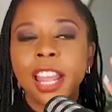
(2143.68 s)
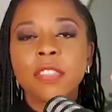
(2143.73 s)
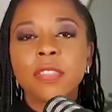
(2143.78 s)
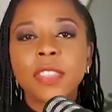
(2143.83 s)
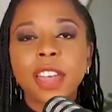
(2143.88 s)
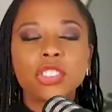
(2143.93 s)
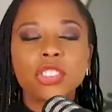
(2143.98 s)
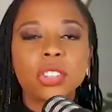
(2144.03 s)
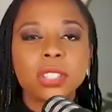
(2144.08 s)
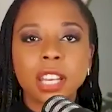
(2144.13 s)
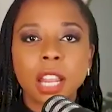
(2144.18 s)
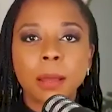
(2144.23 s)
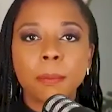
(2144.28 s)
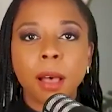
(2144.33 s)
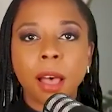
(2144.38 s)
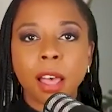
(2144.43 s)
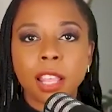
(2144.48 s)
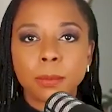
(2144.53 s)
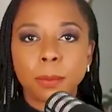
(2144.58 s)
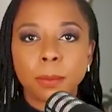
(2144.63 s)
that's just not
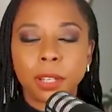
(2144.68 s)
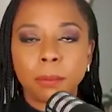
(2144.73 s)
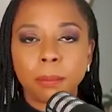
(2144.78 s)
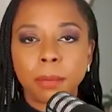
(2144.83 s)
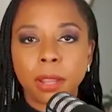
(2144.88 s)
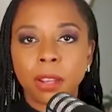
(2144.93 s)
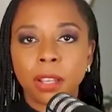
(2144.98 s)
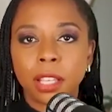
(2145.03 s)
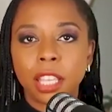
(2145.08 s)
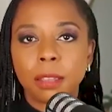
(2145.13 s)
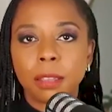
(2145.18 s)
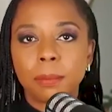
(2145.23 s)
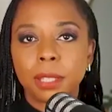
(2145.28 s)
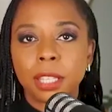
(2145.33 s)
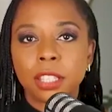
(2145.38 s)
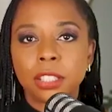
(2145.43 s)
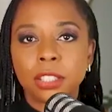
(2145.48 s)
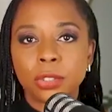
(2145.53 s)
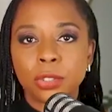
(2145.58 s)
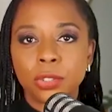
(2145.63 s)
possible in America
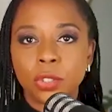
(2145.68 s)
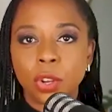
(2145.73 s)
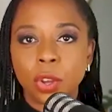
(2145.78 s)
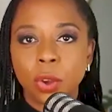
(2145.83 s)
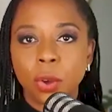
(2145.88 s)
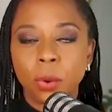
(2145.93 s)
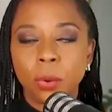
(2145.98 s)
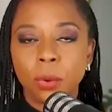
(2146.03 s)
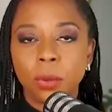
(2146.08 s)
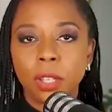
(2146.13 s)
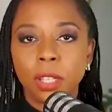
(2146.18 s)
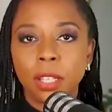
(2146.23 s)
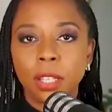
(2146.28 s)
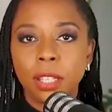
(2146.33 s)
because there's no